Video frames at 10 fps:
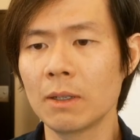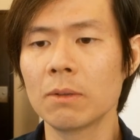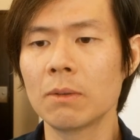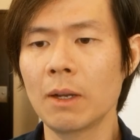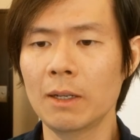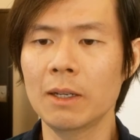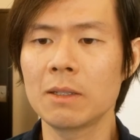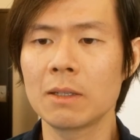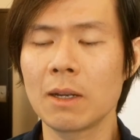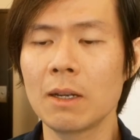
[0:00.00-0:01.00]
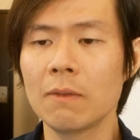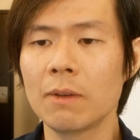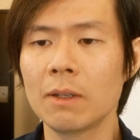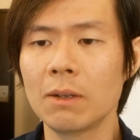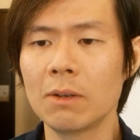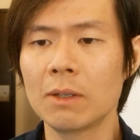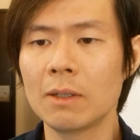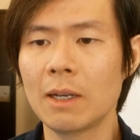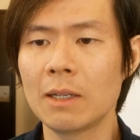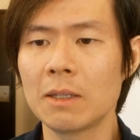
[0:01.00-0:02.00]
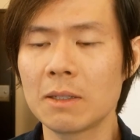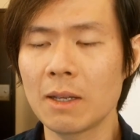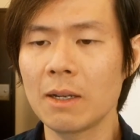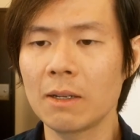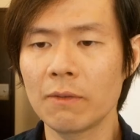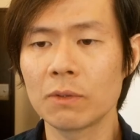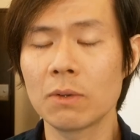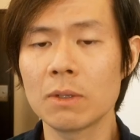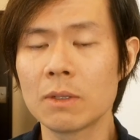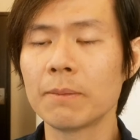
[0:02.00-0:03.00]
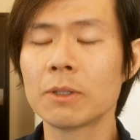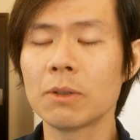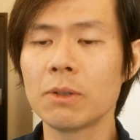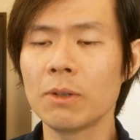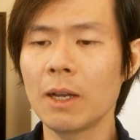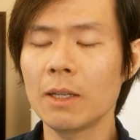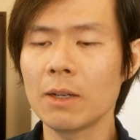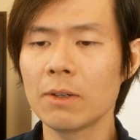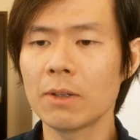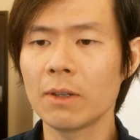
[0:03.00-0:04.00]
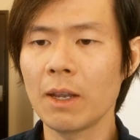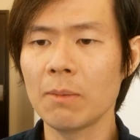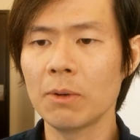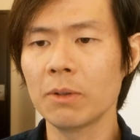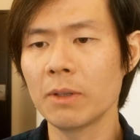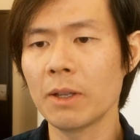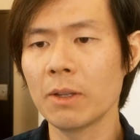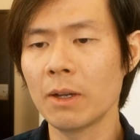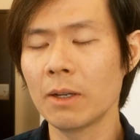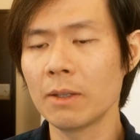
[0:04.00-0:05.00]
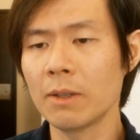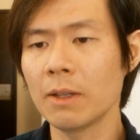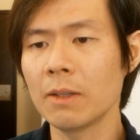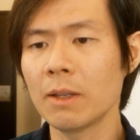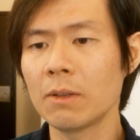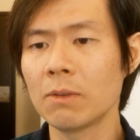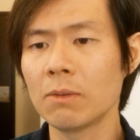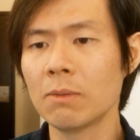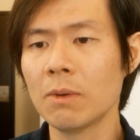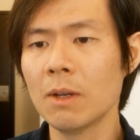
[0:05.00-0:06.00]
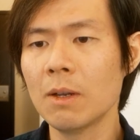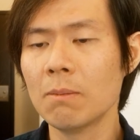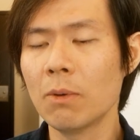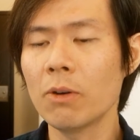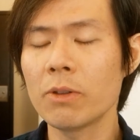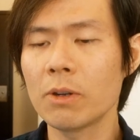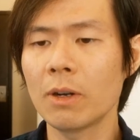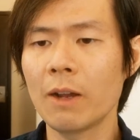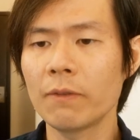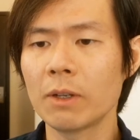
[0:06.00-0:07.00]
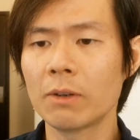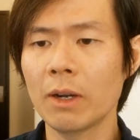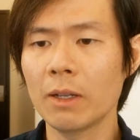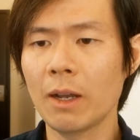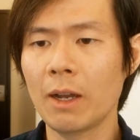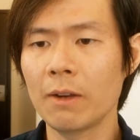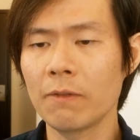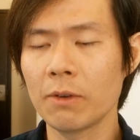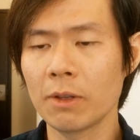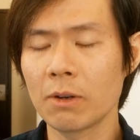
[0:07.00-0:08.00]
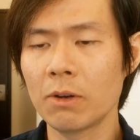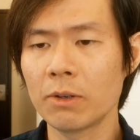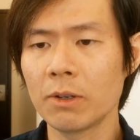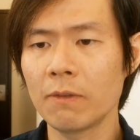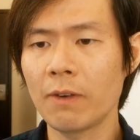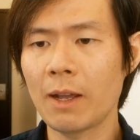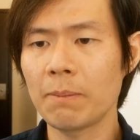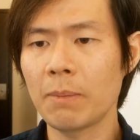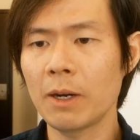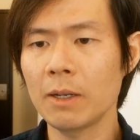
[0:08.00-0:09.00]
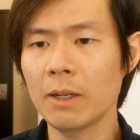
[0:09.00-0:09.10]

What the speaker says: I guess it's kind of a local anesthetic of sorts. So you lie down on the table, then they do both your left and right eye for the corneal flap part,